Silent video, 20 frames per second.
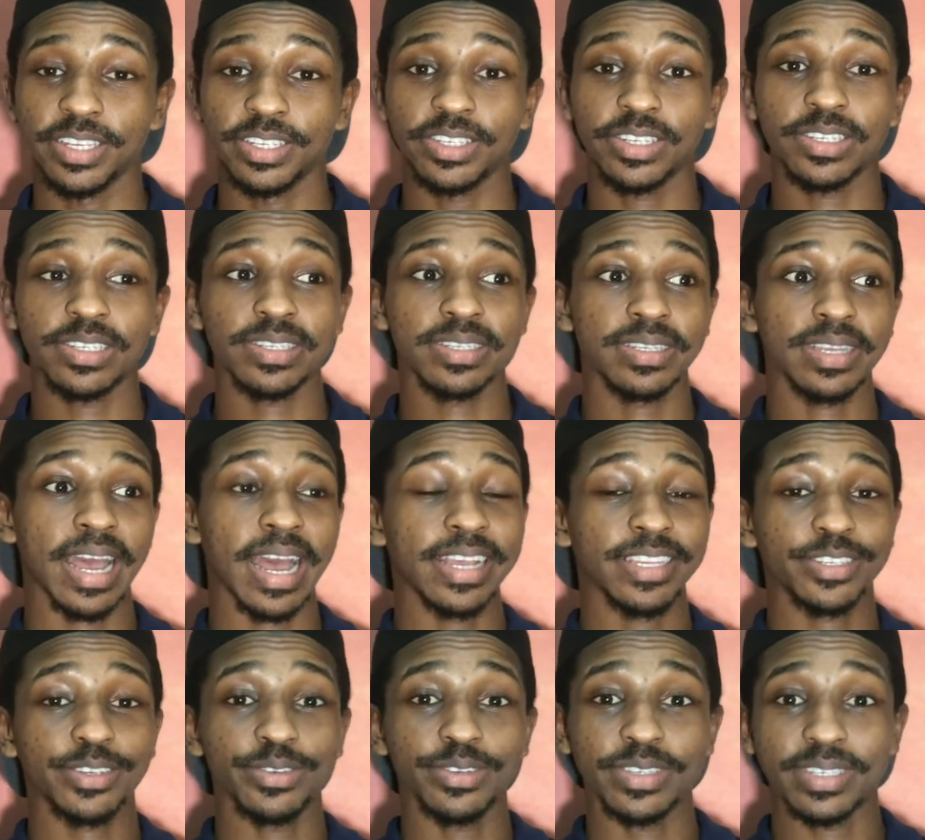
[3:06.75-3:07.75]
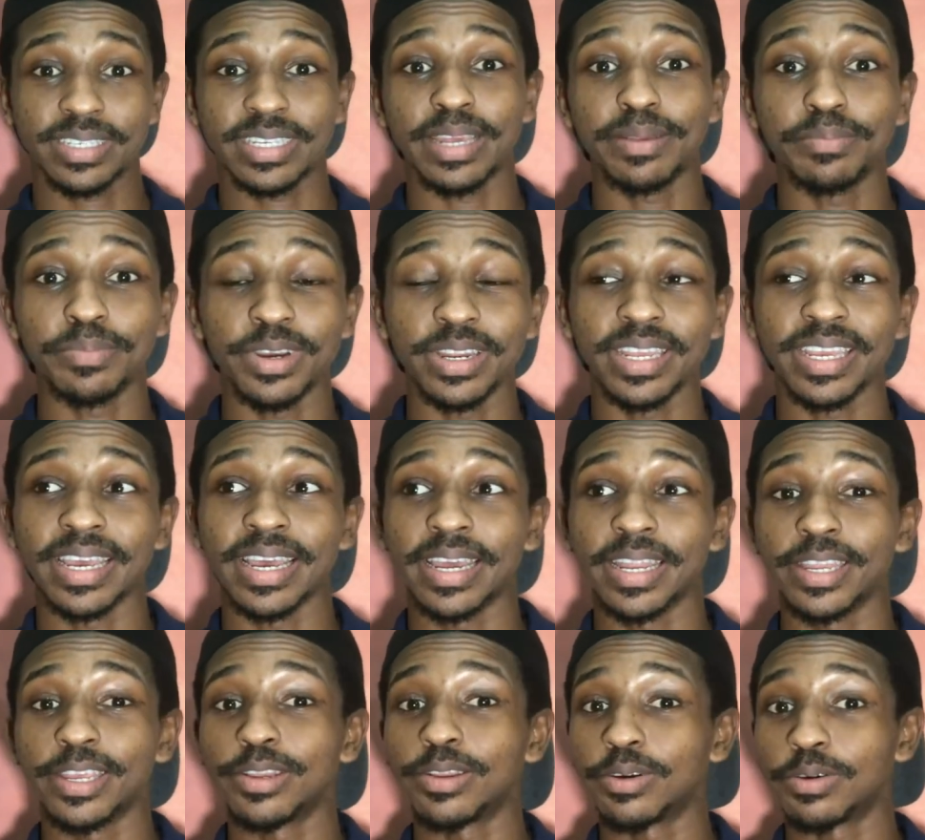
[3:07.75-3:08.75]
They just ask you to send money
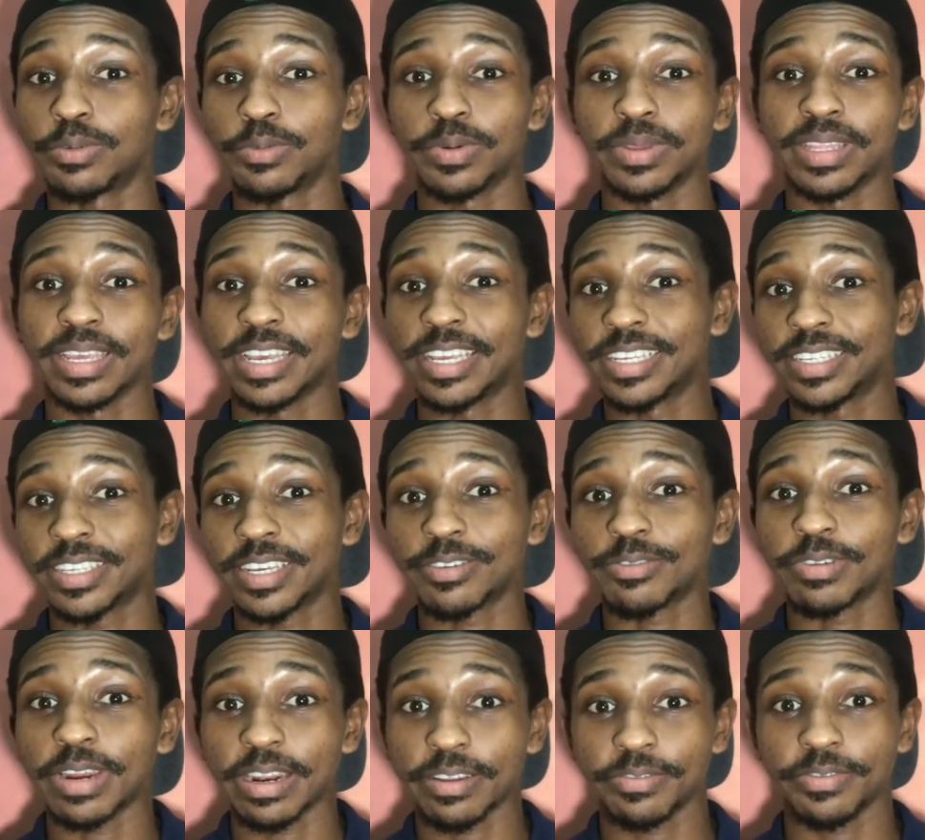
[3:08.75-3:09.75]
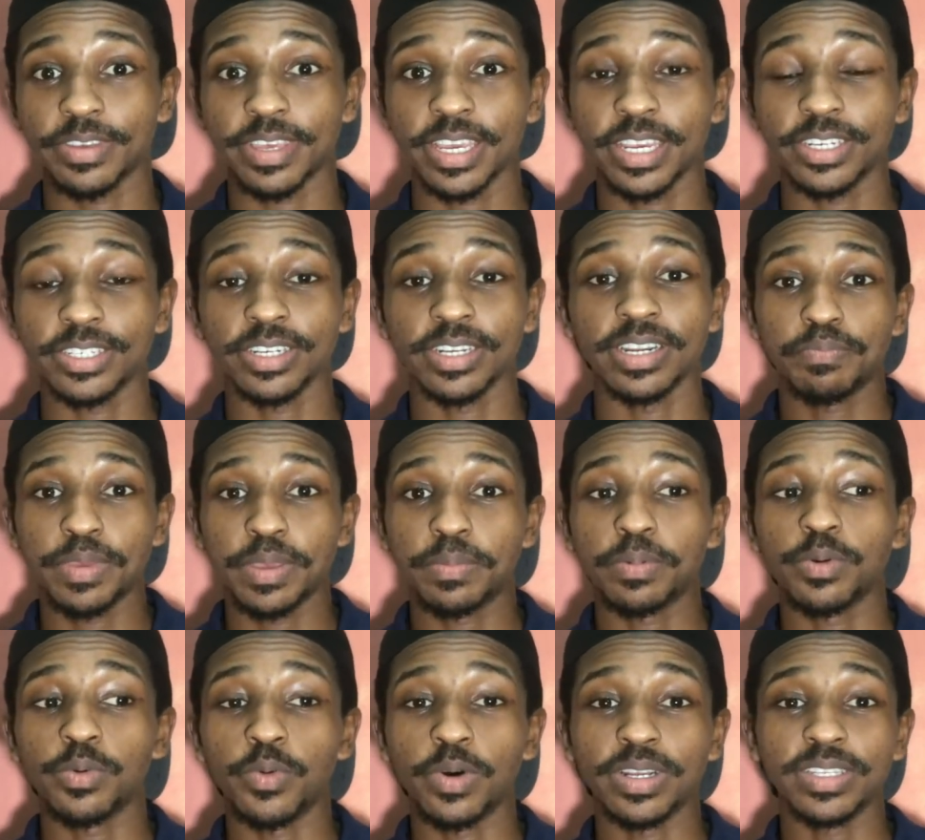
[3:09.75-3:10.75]
and, you know, with the instant gratification,
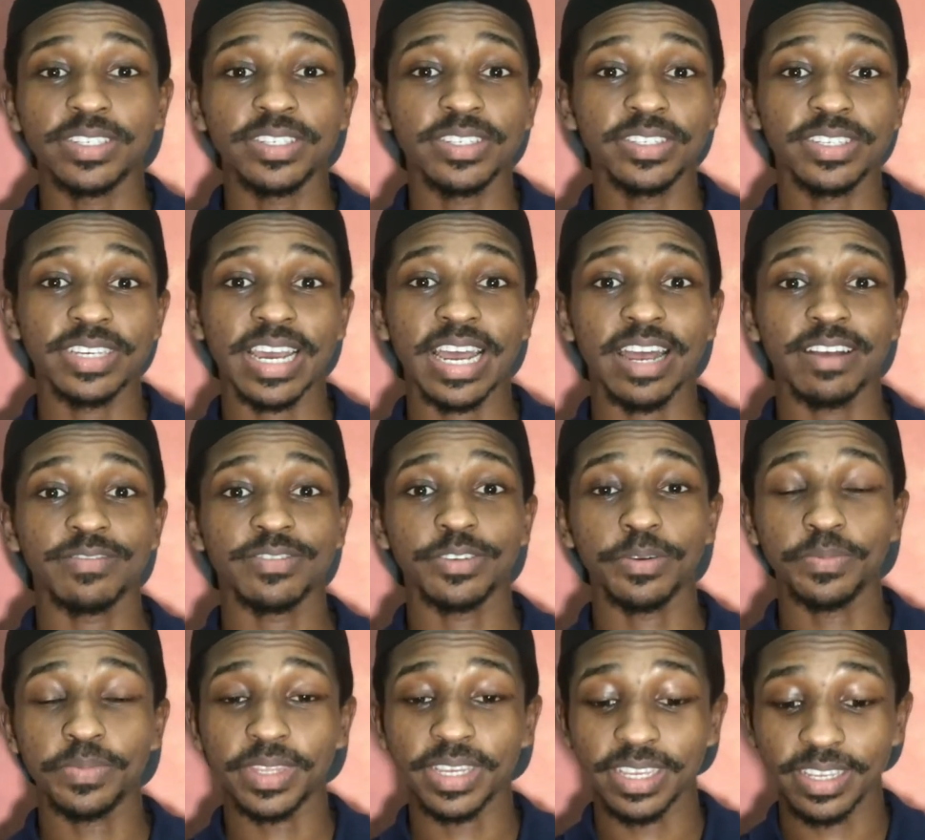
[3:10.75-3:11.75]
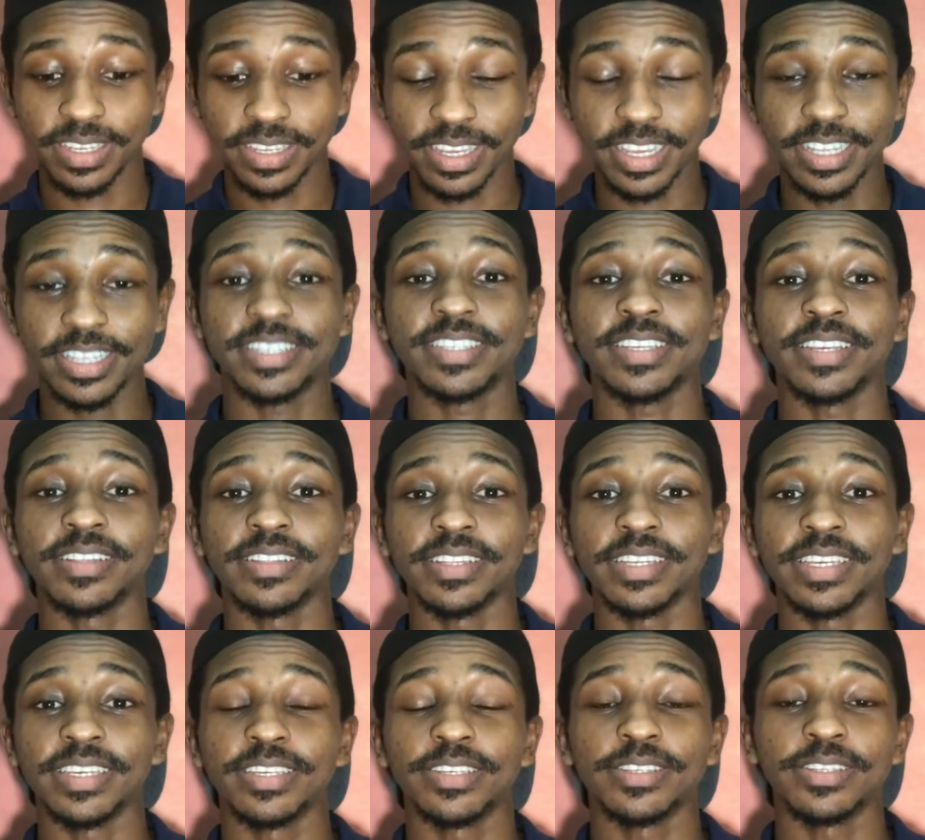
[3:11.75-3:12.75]
people wanting to have something
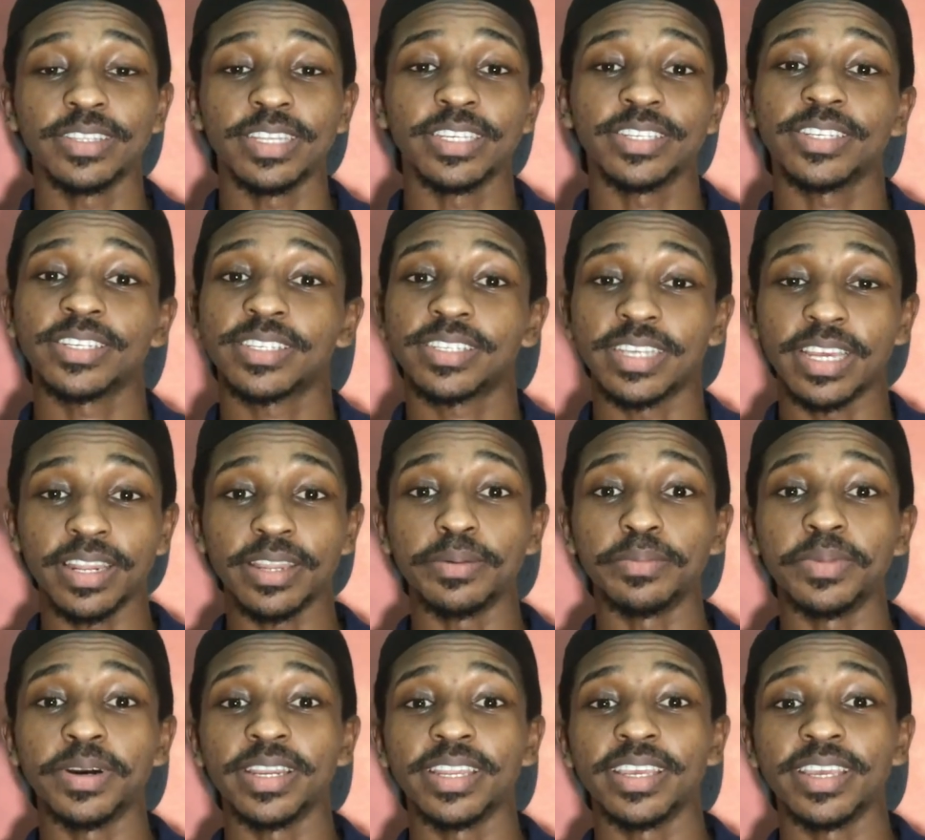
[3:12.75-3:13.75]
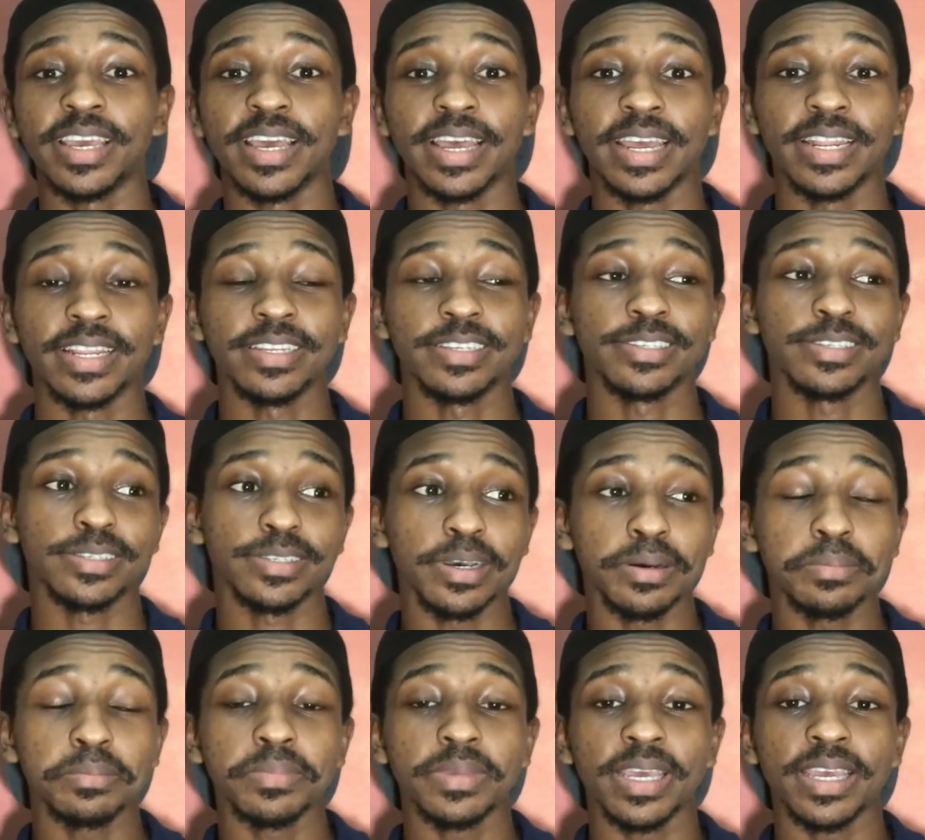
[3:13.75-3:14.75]
instantly they just send the money and
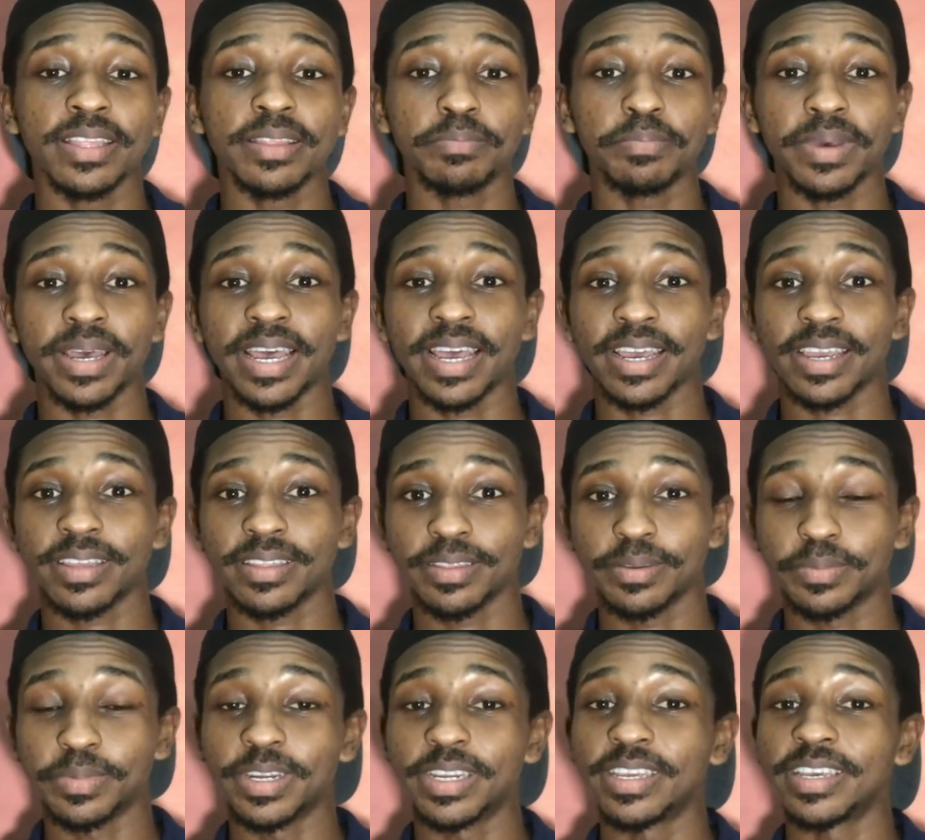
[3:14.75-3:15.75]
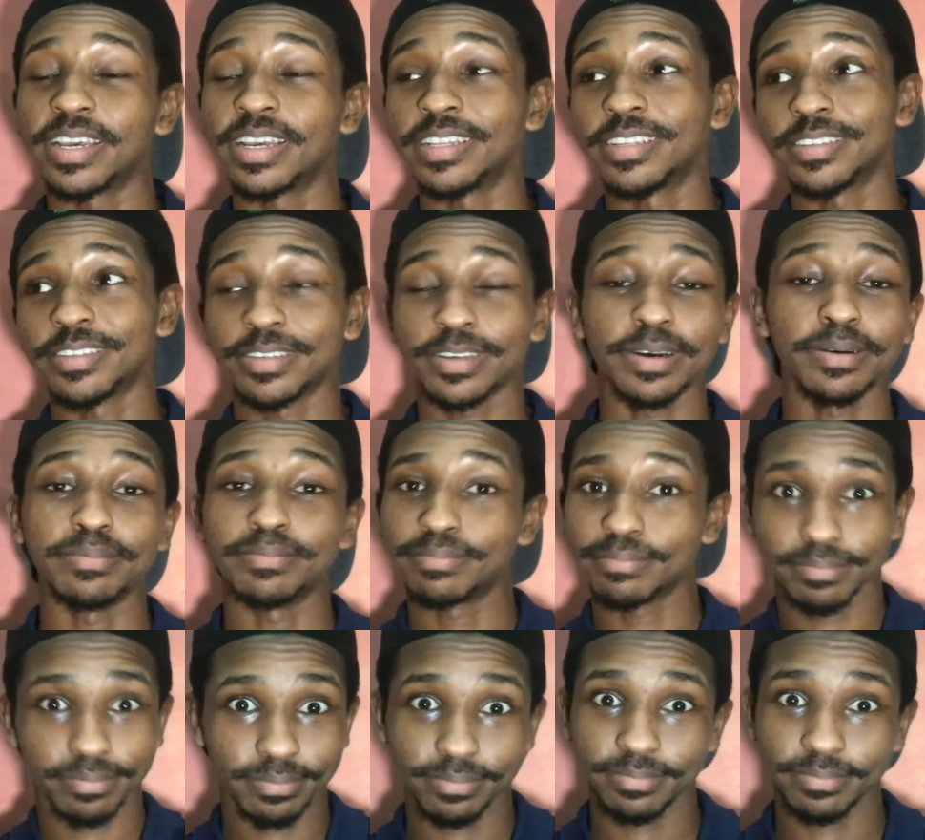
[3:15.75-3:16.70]
some get back the money and some